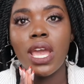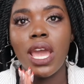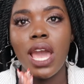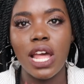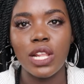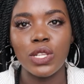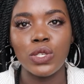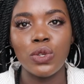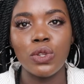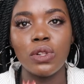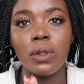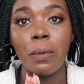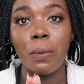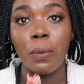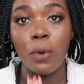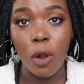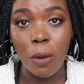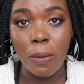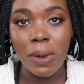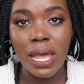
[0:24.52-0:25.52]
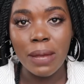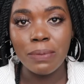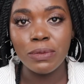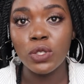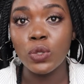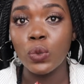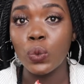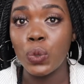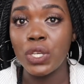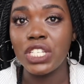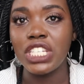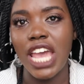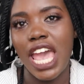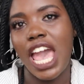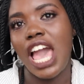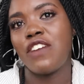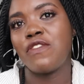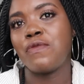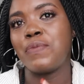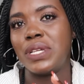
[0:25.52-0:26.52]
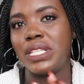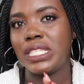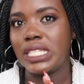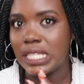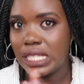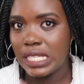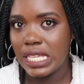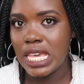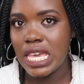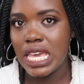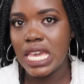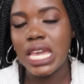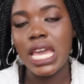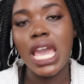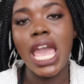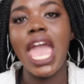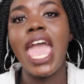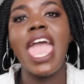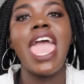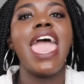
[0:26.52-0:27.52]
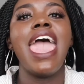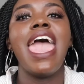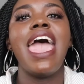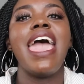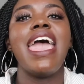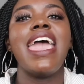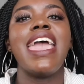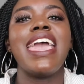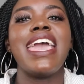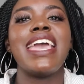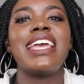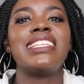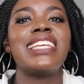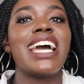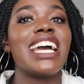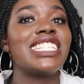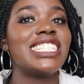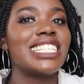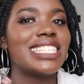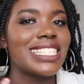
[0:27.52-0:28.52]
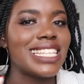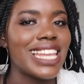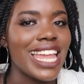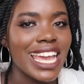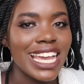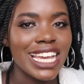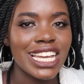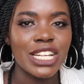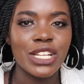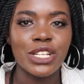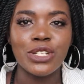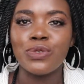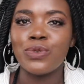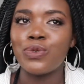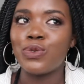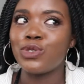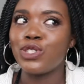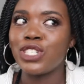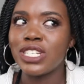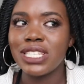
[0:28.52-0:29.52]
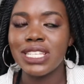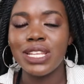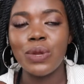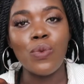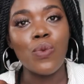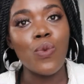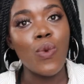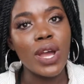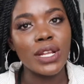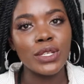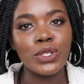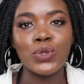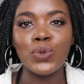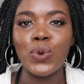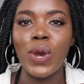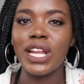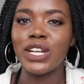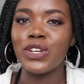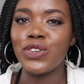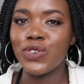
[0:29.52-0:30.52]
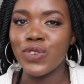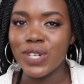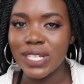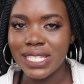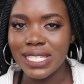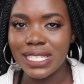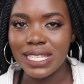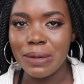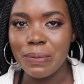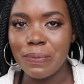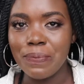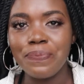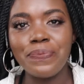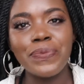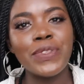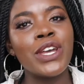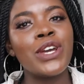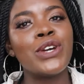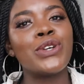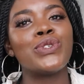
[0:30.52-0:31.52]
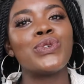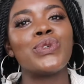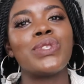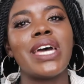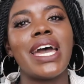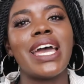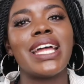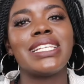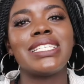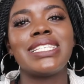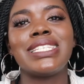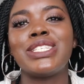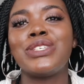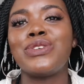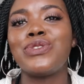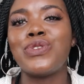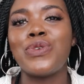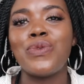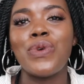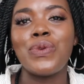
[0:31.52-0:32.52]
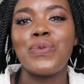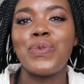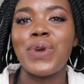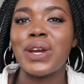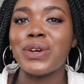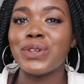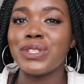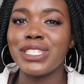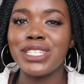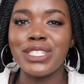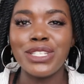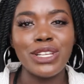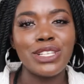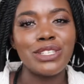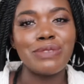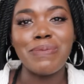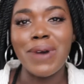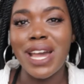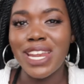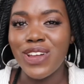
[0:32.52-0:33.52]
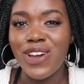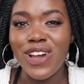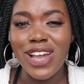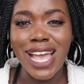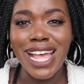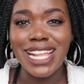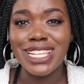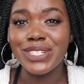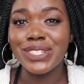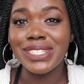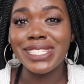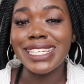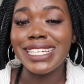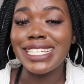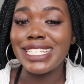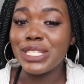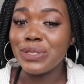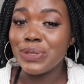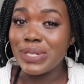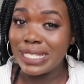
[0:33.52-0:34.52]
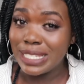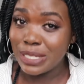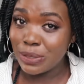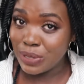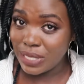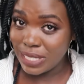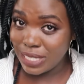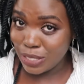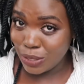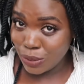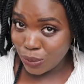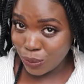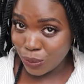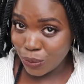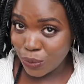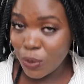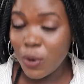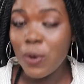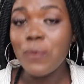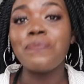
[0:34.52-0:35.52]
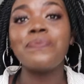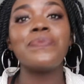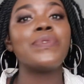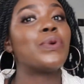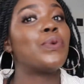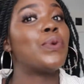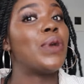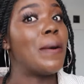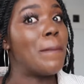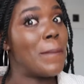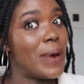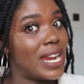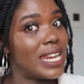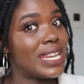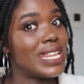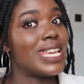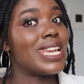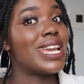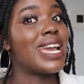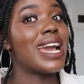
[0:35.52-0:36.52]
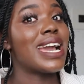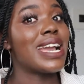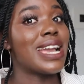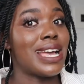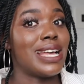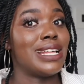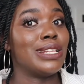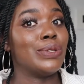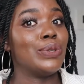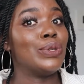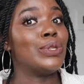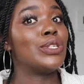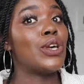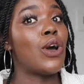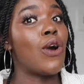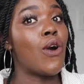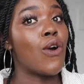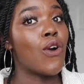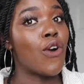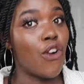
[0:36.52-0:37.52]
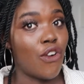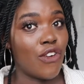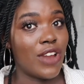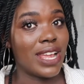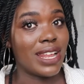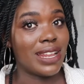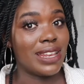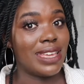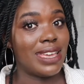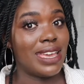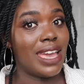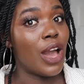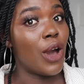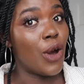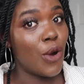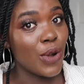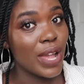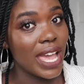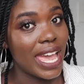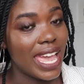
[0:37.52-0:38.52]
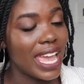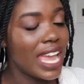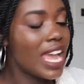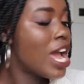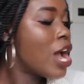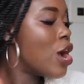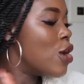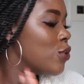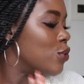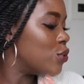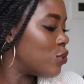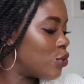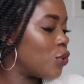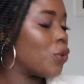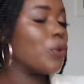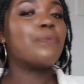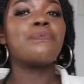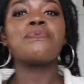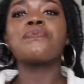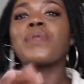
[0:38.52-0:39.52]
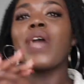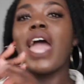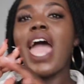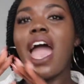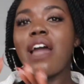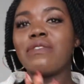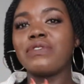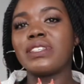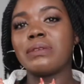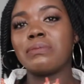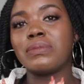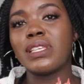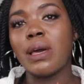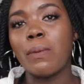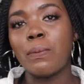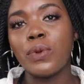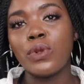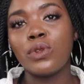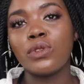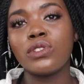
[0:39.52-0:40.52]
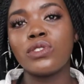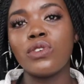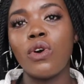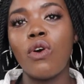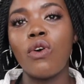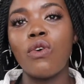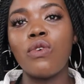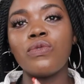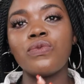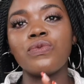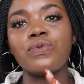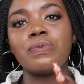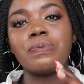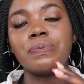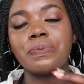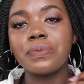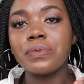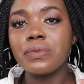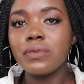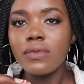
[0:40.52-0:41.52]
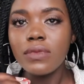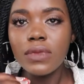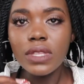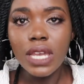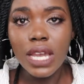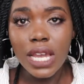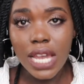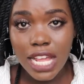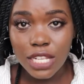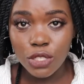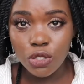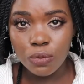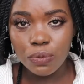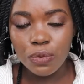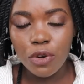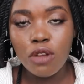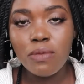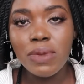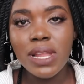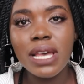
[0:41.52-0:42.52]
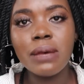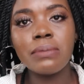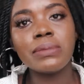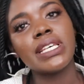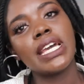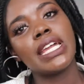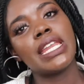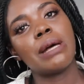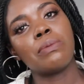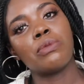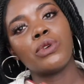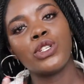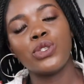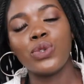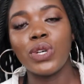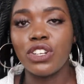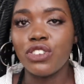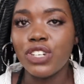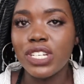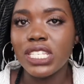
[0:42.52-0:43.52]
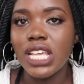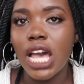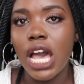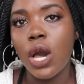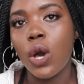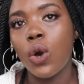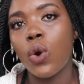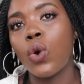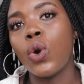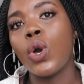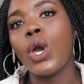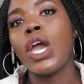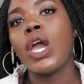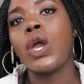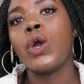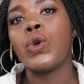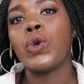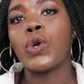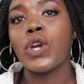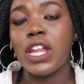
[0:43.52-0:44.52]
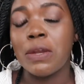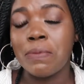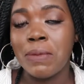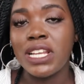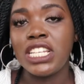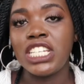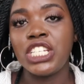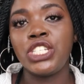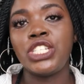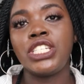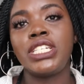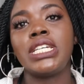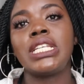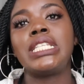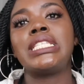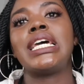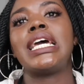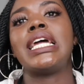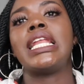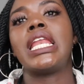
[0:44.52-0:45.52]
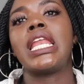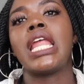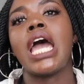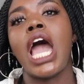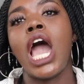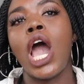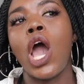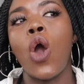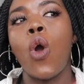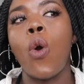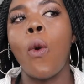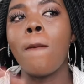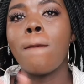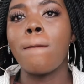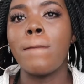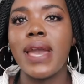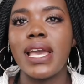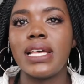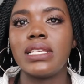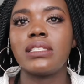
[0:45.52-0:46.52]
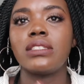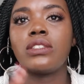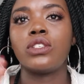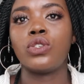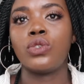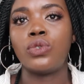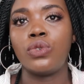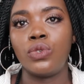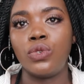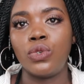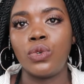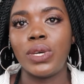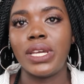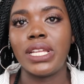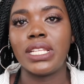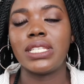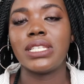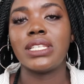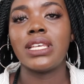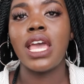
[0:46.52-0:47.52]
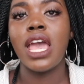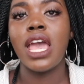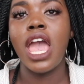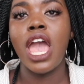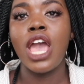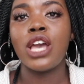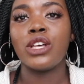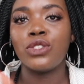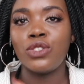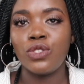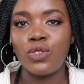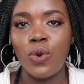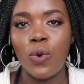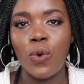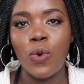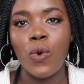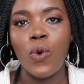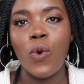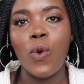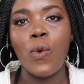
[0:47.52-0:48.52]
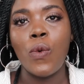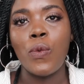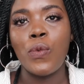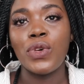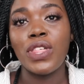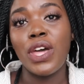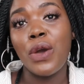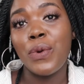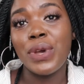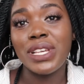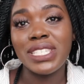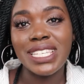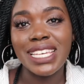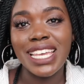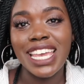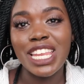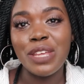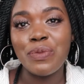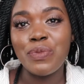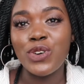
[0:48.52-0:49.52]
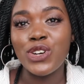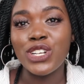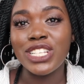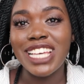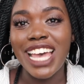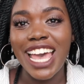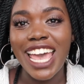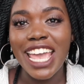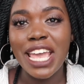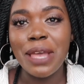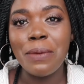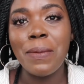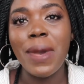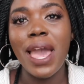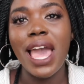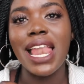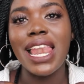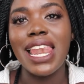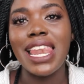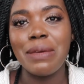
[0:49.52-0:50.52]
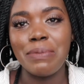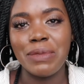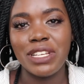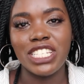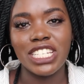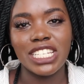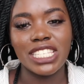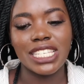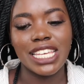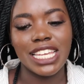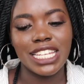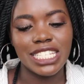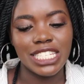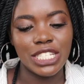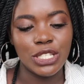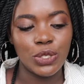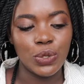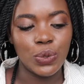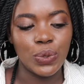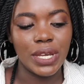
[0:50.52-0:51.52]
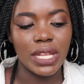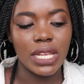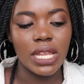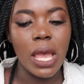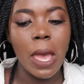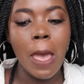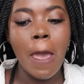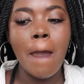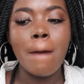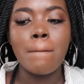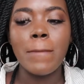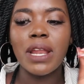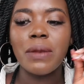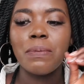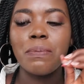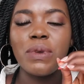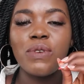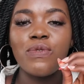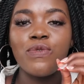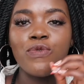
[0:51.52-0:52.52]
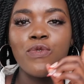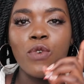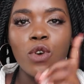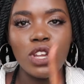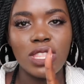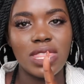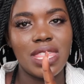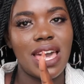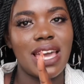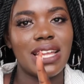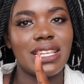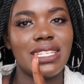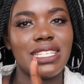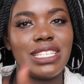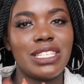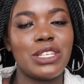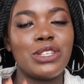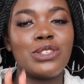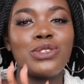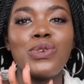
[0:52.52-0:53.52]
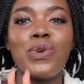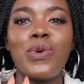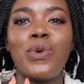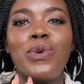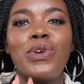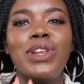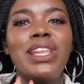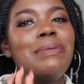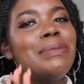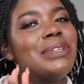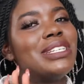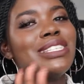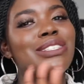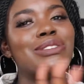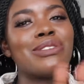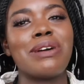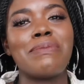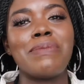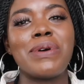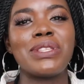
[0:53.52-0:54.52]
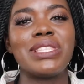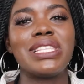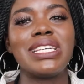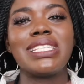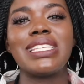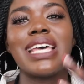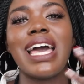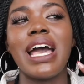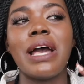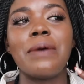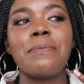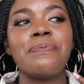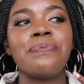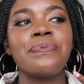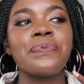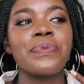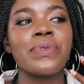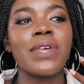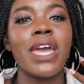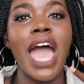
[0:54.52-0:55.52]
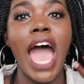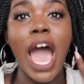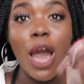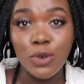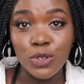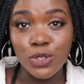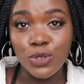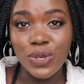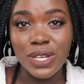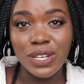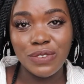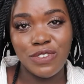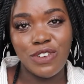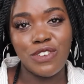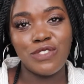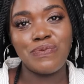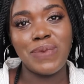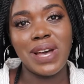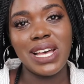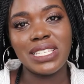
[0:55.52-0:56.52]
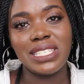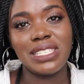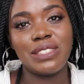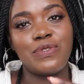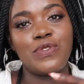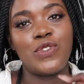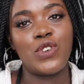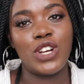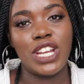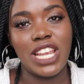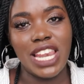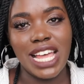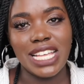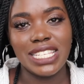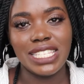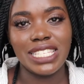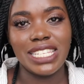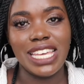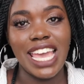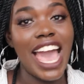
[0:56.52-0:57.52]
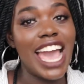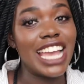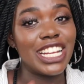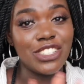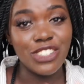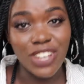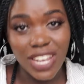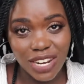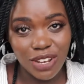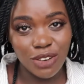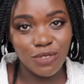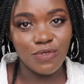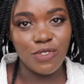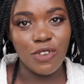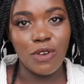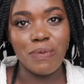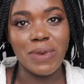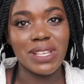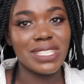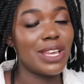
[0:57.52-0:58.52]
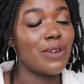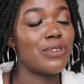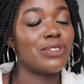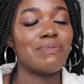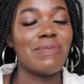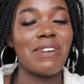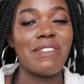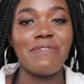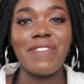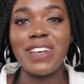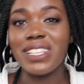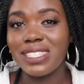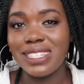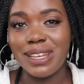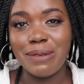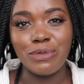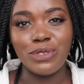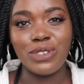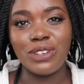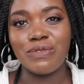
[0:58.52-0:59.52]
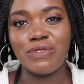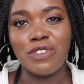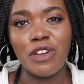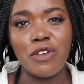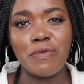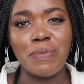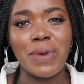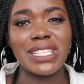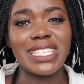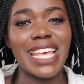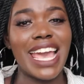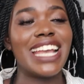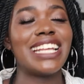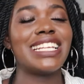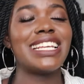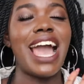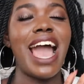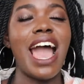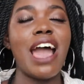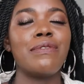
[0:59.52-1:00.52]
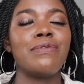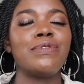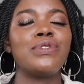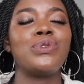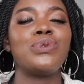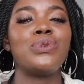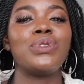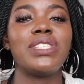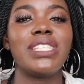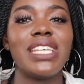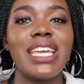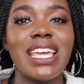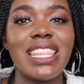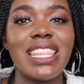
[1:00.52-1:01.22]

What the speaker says: candle problems which I have been seeing, and I just want to address them so that, you know, when we are continuing to burn our candles in 2022, we are burning candles correctly. Okay, so I have some samples of candle problems and I'm going to address how you can manage it and how best to do it. So without wasting any more time, let me just get into it. But before that, so let me just talk about this. I was doing Vlogmas for last year. I tried out Vlogmas. That was my first time doing Vlogmas. I have to say